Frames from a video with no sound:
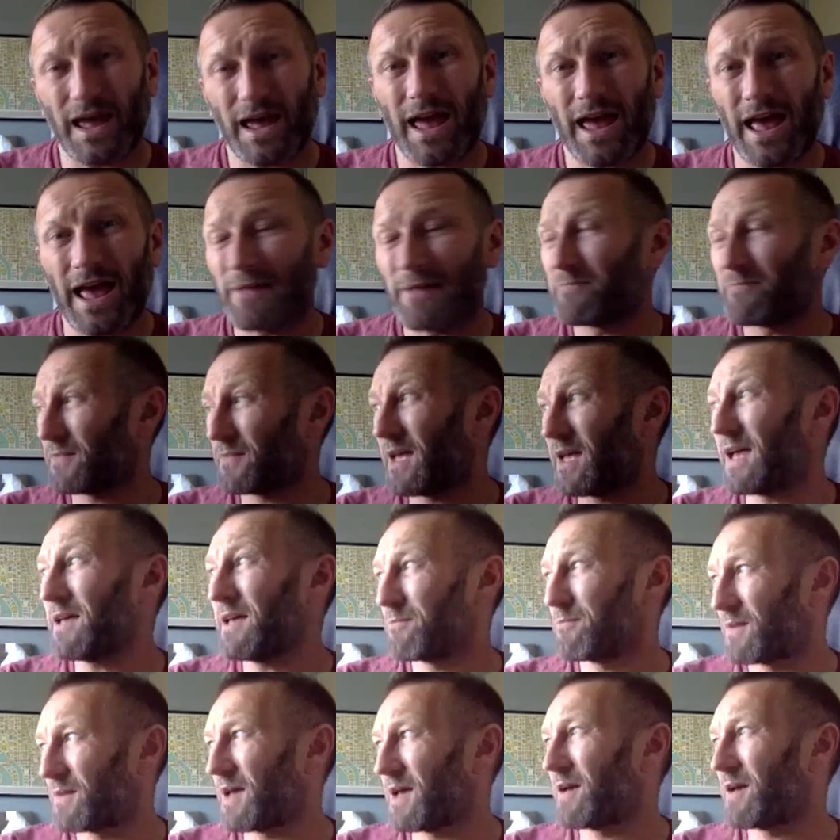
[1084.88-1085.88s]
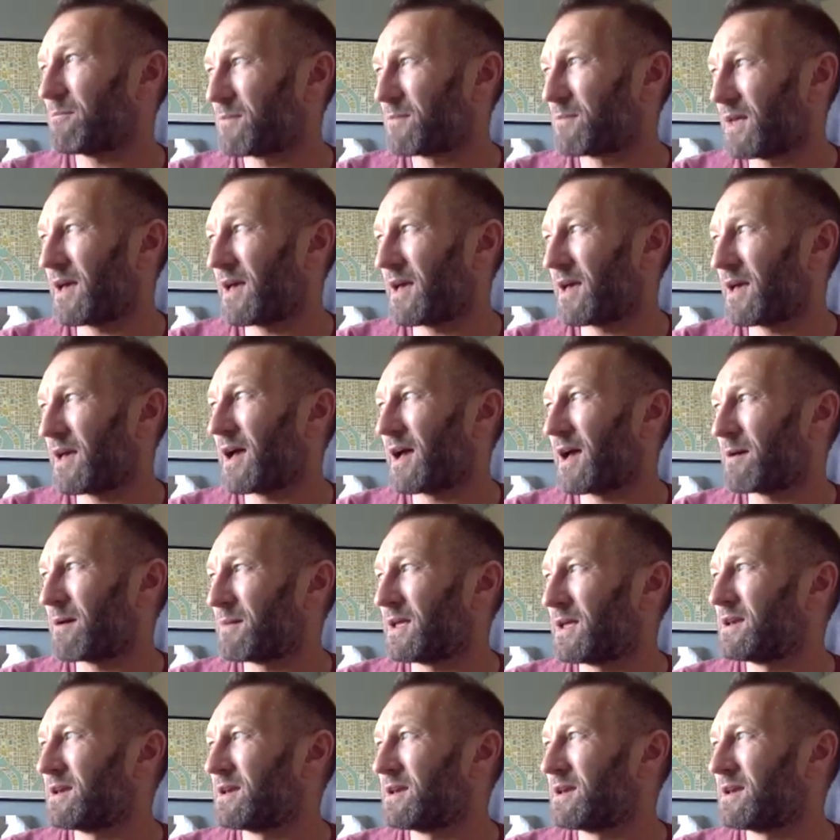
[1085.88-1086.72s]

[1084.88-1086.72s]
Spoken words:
Yeah. I mean,